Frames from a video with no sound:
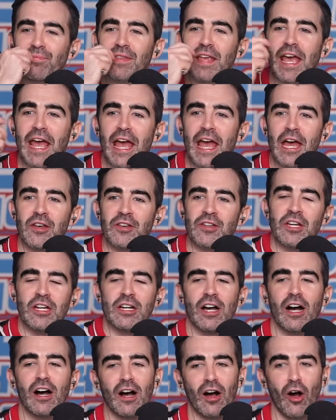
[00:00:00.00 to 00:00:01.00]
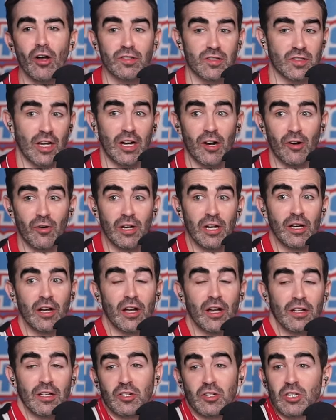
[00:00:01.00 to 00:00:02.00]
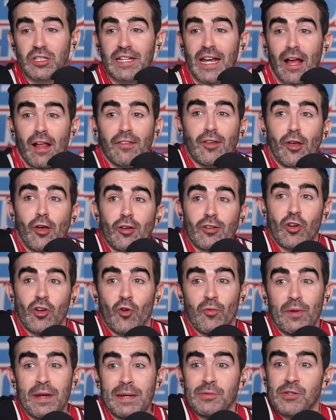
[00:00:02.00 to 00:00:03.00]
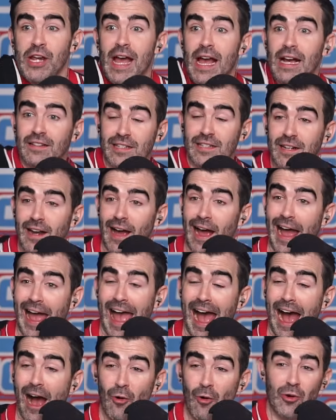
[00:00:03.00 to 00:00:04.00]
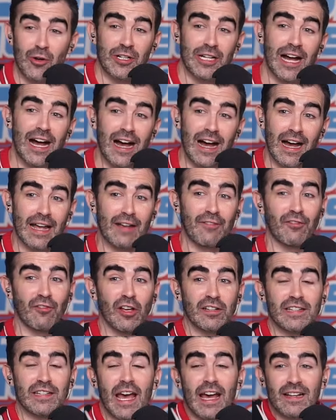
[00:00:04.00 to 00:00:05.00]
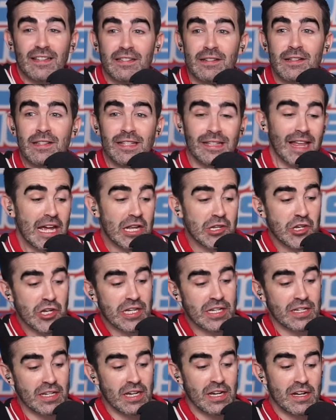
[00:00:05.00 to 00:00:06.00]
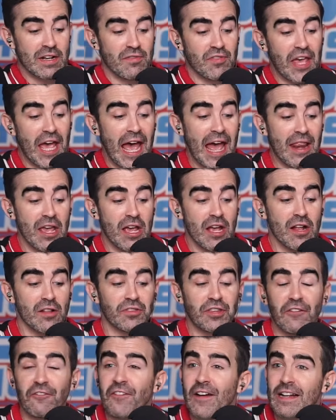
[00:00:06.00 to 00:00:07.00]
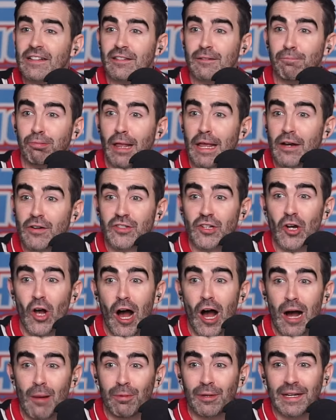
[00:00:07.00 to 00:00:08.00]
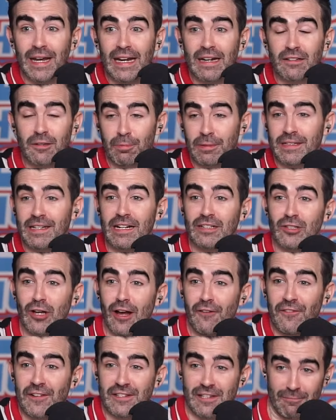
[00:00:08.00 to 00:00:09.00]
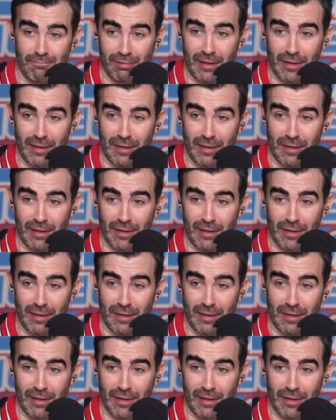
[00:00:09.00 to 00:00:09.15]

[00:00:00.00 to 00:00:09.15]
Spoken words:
And also, Goodell told Kareem Jackson, our guy, Texans legend, that defensive players are obligated to protect offensive